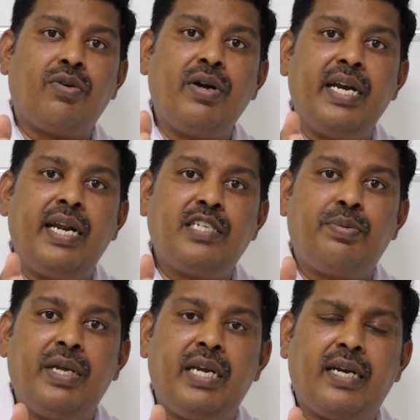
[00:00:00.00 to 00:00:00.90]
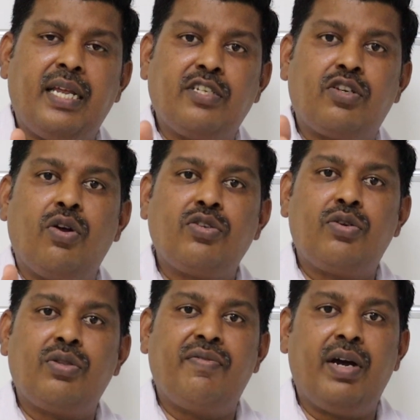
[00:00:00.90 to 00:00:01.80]
20 days period that is
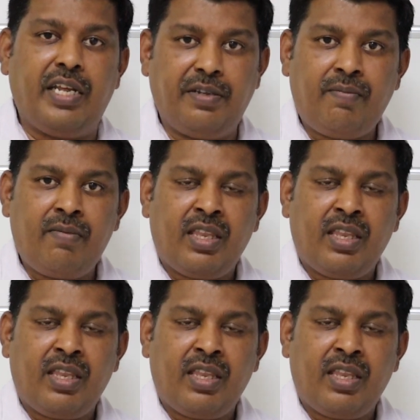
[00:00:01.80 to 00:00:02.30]
close to Diwali.